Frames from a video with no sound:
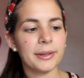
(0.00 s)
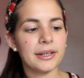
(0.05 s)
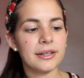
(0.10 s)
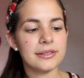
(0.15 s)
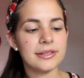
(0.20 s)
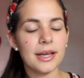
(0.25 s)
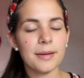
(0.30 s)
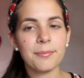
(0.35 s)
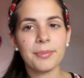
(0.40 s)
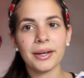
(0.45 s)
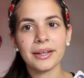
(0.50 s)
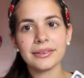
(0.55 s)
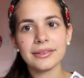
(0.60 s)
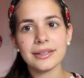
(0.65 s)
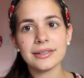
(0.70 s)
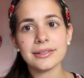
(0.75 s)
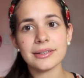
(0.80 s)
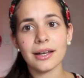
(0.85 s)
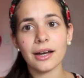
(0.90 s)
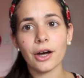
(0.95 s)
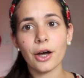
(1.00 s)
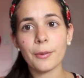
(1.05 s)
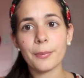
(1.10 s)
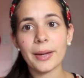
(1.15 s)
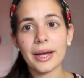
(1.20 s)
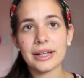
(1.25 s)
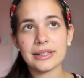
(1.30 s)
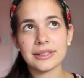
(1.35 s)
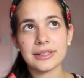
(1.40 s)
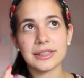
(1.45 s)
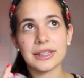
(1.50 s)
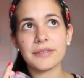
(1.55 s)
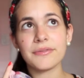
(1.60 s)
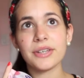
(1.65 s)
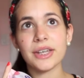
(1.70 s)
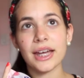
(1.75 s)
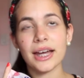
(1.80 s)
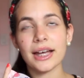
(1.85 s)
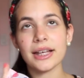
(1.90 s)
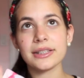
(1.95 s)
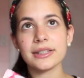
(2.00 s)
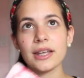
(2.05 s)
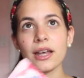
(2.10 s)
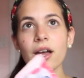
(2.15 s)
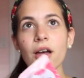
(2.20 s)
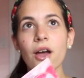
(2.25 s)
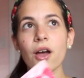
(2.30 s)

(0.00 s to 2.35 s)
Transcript: because I picked this up at CVS